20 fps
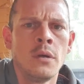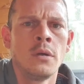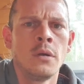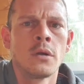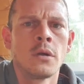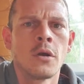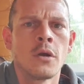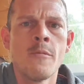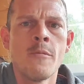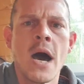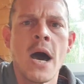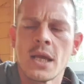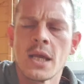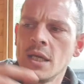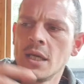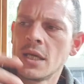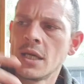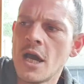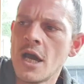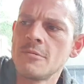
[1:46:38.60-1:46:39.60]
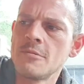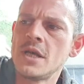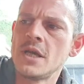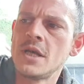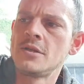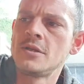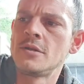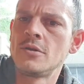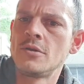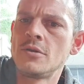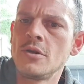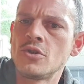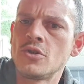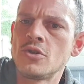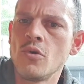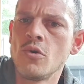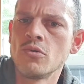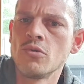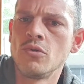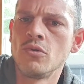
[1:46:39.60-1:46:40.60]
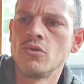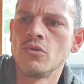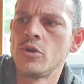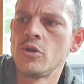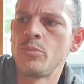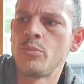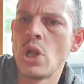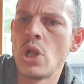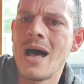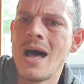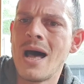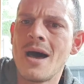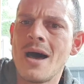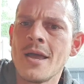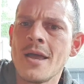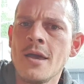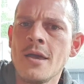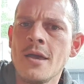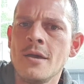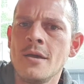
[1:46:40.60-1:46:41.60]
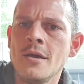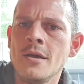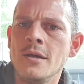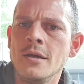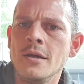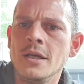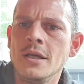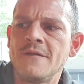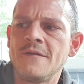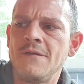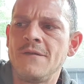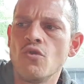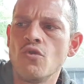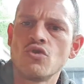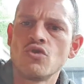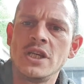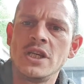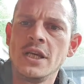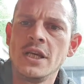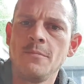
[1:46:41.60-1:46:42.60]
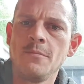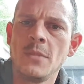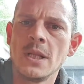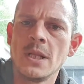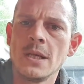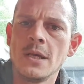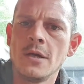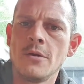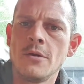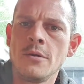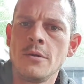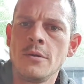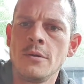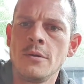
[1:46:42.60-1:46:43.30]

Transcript: Coin market cap says the total supply is 14 million.